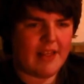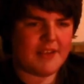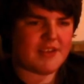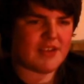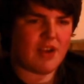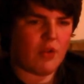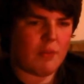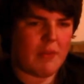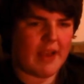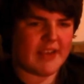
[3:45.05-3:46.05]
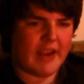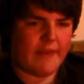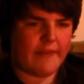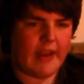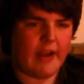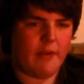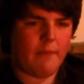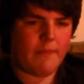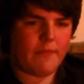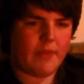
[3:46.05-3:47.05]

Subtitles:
Let's just call him SE for now.